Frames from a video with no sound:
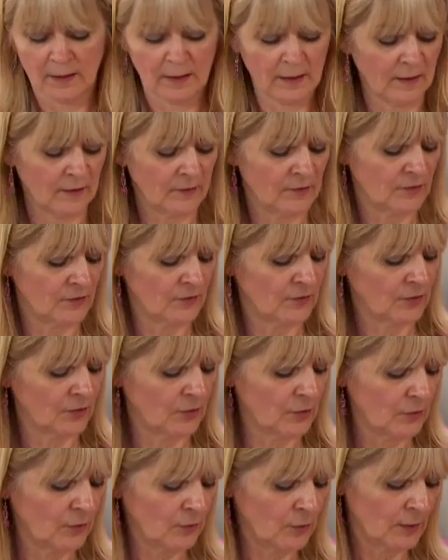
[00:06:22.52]
is
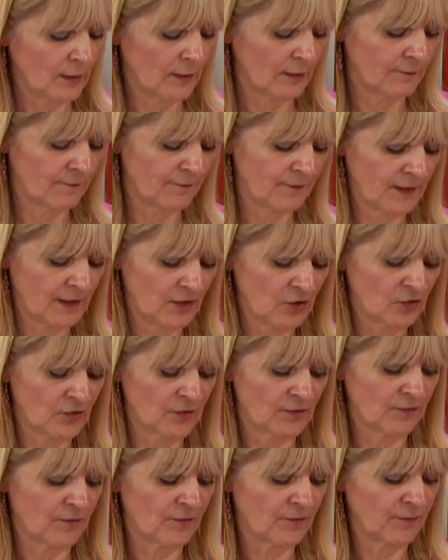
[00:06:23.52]
to finish
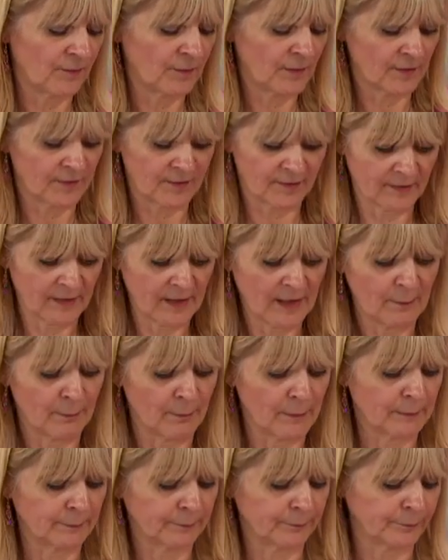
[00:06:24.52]
the seam.